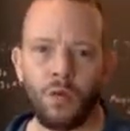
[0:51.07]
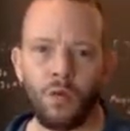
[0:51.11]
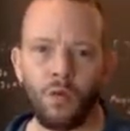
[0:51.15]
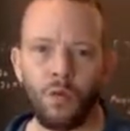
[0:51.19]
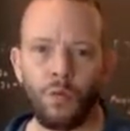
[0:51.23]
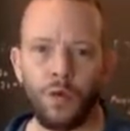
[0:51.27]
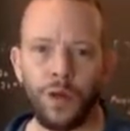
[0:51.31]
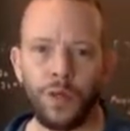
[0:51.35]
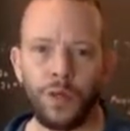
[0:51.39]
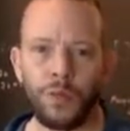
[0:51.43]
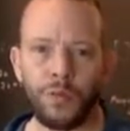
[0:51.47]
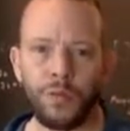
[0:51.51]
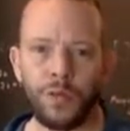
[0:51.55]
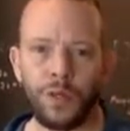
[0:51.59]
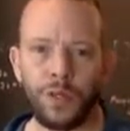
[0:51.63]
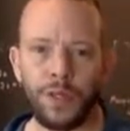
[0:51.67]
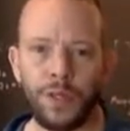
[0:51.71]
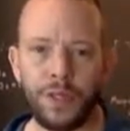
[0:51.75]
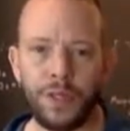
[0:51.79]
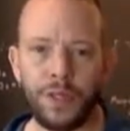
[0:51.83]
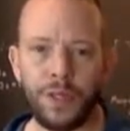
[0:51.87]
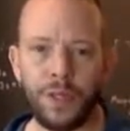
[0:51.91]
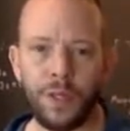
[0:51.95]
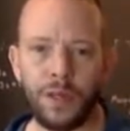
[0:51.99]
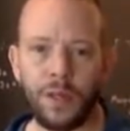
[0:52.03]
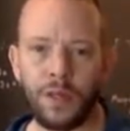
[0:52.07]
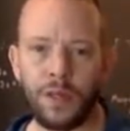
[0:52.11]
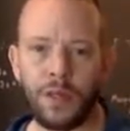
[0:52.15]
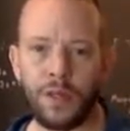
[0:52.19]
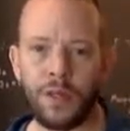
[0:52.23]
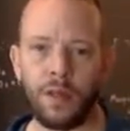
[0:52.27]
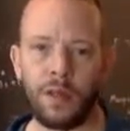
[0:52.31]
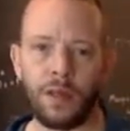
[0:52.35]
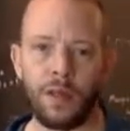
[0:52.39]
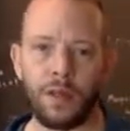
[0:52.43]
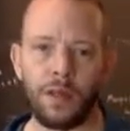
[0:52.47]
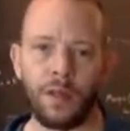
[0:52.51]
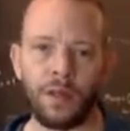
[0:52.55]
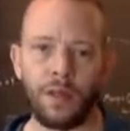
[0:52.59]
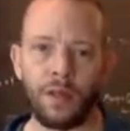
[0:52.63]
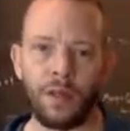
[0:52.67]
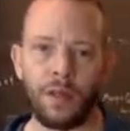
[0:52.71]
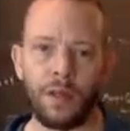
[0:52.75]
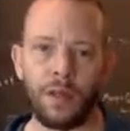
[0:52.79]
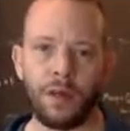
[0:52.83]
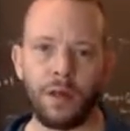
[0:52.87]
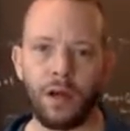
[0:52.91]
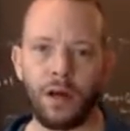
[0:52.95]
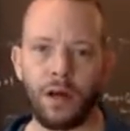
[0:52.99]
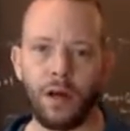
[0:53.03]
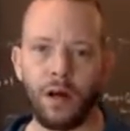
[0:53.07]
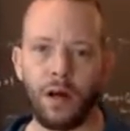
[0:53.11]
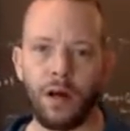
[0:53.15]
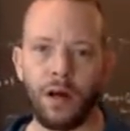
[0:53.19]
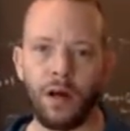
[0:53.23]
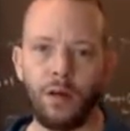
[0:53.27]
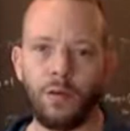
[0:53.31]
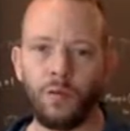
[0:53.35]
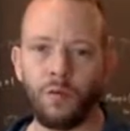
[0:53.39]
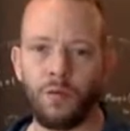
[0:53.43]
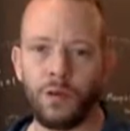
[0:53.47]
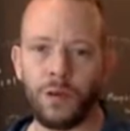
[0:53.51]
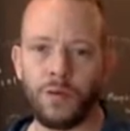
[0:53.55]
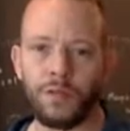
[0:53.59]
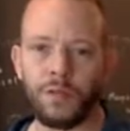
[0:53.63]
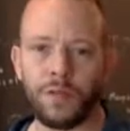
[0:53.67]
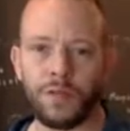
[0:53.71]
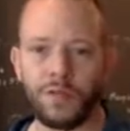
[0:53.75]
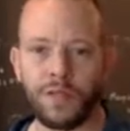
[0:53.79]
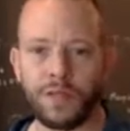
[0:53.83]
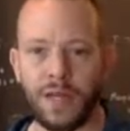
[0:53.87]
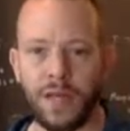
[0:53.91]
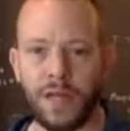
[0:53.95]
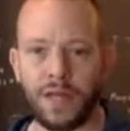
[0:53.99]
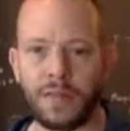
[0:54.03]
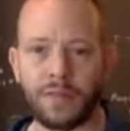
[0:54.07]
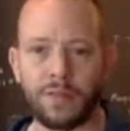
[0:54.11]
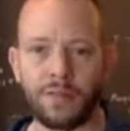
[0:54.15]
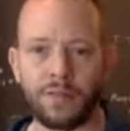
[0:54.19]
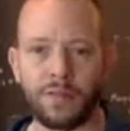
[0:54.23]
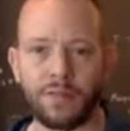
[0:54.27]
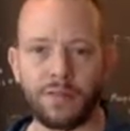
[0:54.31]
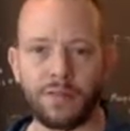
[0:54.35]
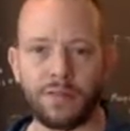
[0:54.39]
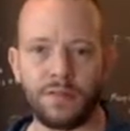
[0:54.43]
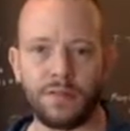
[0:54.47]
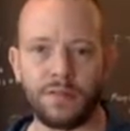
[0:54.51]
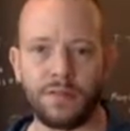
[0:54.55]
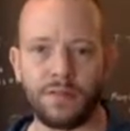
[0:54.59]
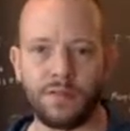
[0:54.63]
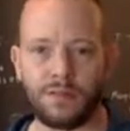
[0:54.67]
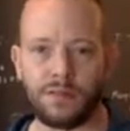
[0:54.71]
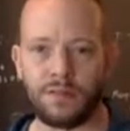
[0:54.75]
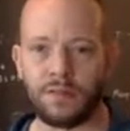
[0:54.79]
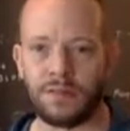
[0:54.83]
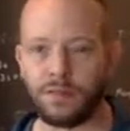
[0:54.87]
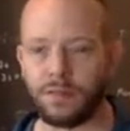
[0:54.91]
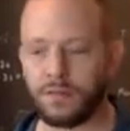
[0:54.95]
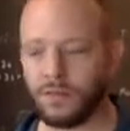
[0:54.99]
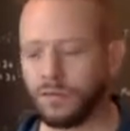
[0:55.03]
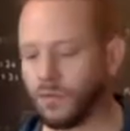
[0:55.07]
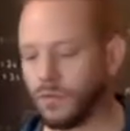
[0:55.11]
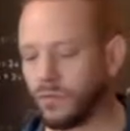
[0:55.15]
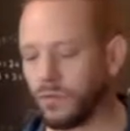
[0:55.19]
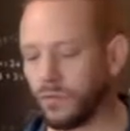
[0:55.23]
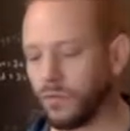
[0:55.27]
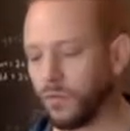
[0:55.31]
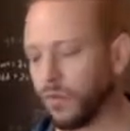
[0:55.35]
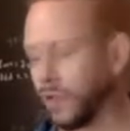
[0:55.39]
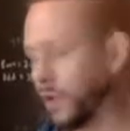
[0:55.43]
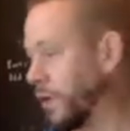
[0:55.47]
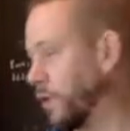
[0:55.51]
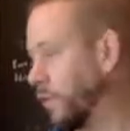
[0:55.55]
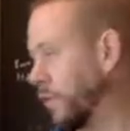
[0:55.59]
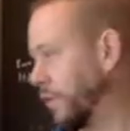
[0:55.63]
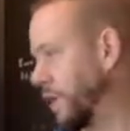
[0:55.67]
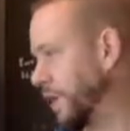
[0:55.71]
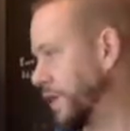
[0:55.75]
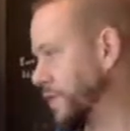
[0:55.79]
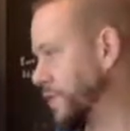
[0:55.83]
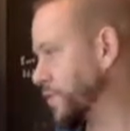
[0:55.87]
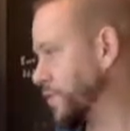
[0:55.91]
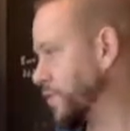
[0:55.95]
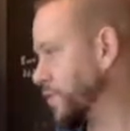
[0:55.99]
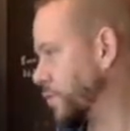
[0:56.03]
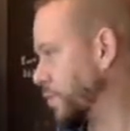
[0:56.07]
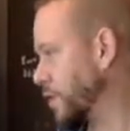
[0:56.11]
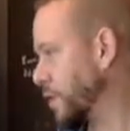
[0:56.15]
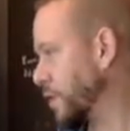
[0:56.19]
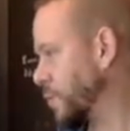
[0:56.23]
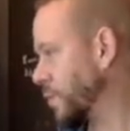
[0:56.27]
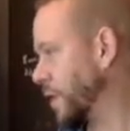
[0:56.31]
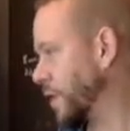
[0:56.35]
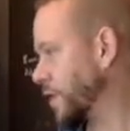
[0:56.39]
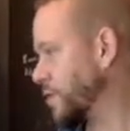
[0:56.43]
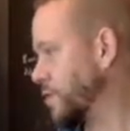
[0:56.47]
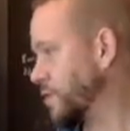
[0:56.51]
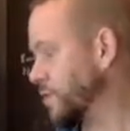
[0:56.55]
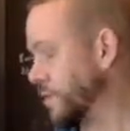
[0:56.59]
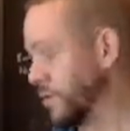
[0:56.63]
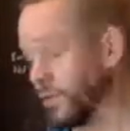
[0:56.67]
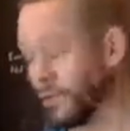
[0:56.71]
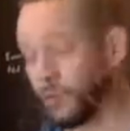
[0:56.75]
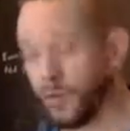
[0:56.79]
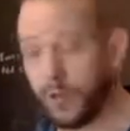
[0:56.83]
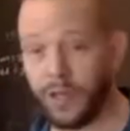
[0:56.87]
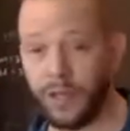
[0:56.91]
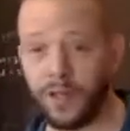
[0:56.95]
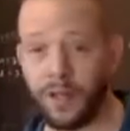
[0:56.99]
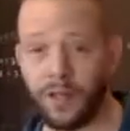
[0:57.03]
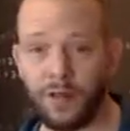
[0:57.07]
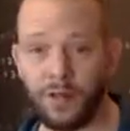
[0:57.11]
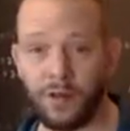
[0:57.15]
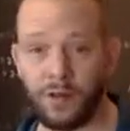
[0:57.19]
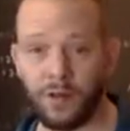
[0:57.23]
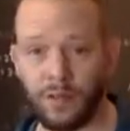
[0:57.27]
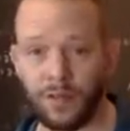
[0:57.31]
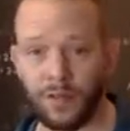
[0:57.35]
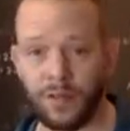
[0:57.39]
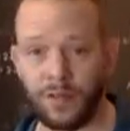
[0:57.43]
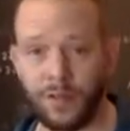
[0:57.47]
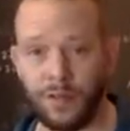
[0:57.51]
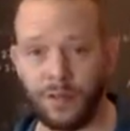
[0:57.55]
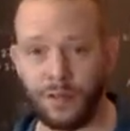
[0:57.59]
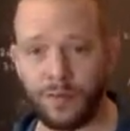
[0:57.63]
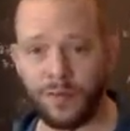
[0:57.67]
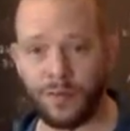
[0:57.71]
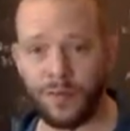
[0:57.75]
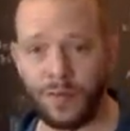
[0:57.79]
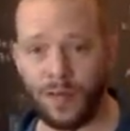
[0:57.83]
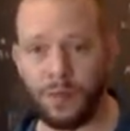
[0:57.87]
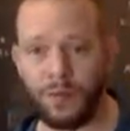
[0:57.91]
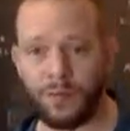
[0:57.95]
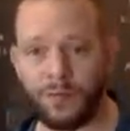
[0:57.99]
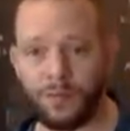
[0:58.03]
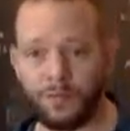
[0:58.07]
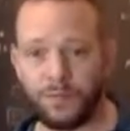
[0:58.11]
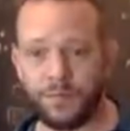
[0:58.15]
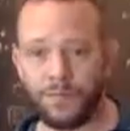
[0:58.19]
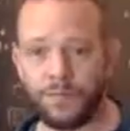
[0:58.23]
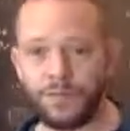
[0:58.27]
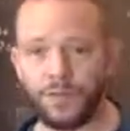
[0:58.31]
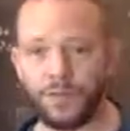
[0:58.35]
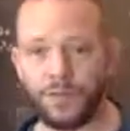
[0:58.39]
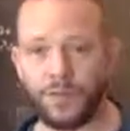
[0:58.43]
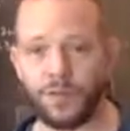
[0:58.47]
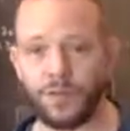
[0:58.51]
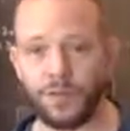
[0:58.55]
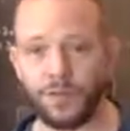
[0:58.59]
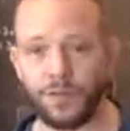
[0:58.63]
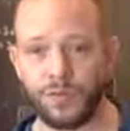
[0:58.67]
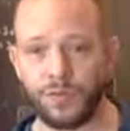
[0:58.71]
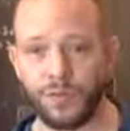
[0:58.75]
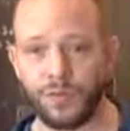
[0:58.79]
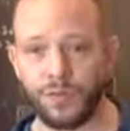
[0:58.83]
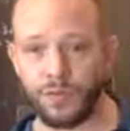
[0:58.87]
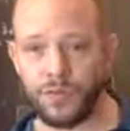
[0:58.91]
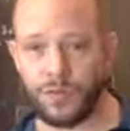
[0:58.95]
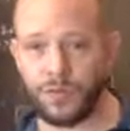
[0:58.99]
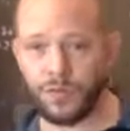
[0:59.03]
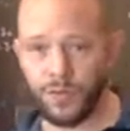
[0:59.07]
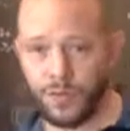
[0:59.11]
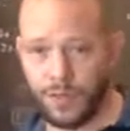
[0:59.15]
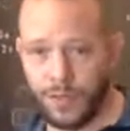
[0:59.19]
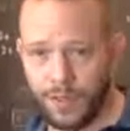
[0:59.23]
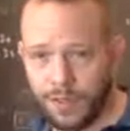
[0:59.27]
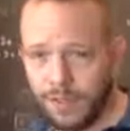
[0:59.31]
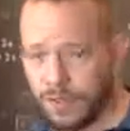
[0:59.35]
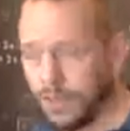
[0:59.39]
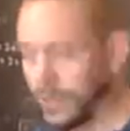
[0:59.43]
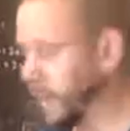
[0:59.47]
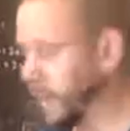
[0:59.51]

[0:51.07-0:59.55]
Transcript: When we work with these axes, we always want to make sure that we ourselves have closed-toed shoes on,